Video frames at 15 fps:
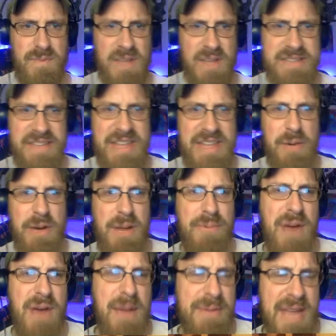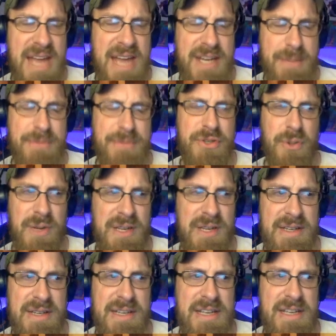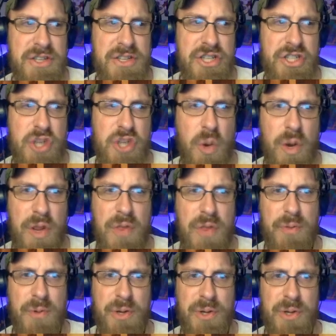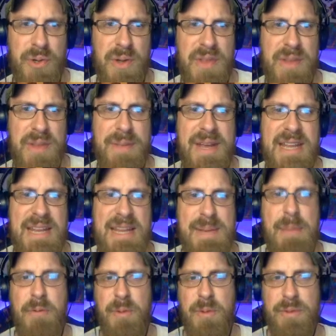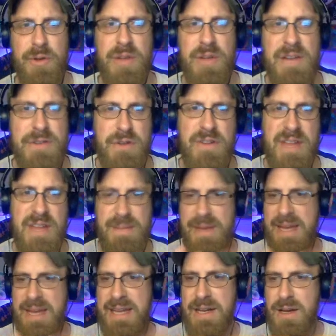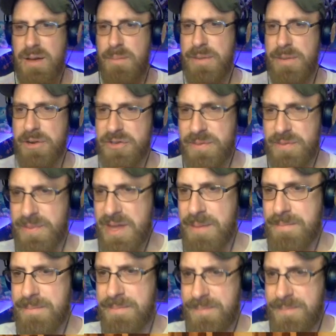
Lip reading: So I think what I probably end up doing is just going through and then picking like people from real life and sort of like making mirrors from them.